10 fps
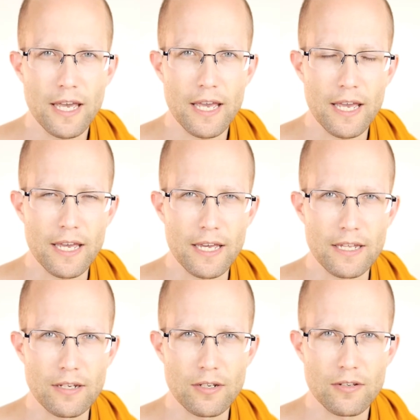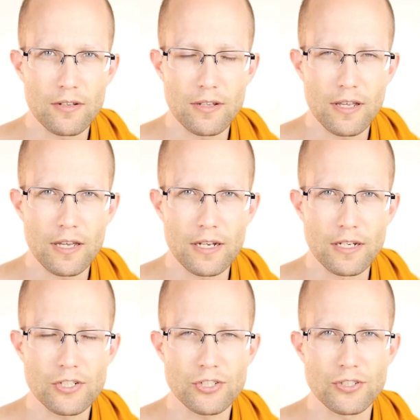and an
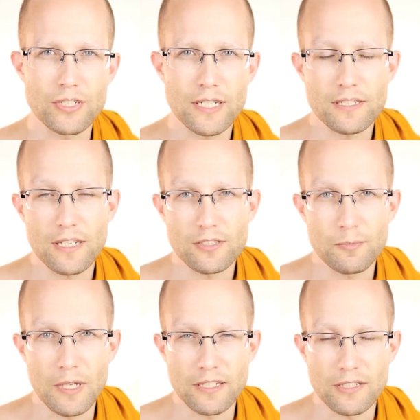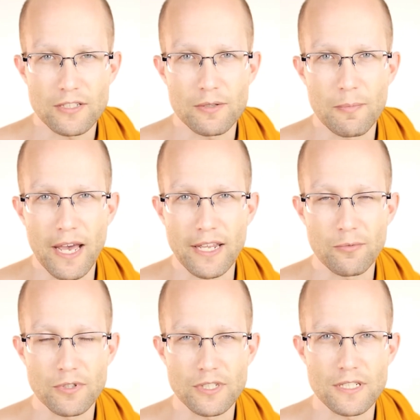additional 6th sense being just the
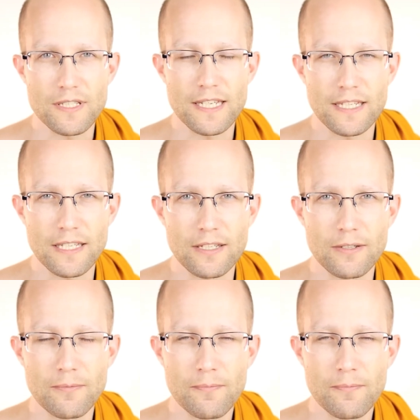mind, which is thinking.